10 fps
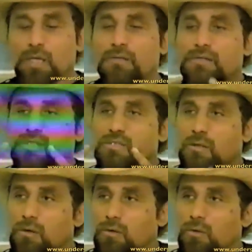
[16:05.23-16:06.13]
The
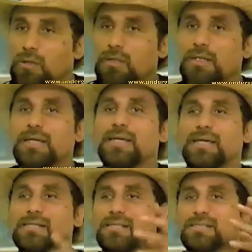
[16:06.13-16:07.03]
soul
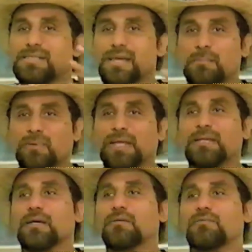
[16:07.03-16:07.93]
is a
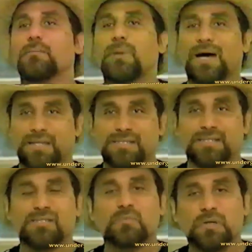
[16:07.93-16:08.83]
template of the body's
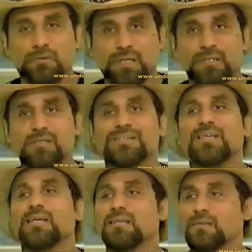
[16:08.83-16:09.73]
experience
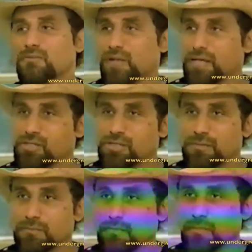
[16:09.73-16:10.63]
in the flesh.
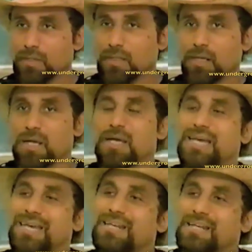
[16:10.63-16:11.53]

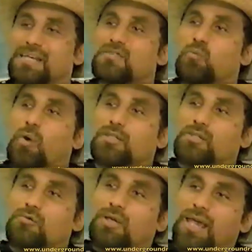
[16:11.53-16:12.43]
It is what
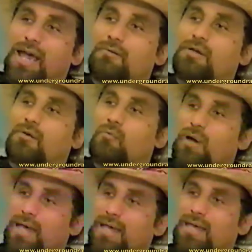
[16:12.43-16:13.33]
you carry
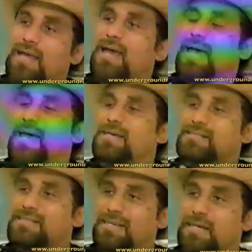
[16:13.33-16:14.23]
away
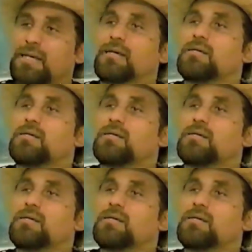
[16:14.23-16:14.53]
as the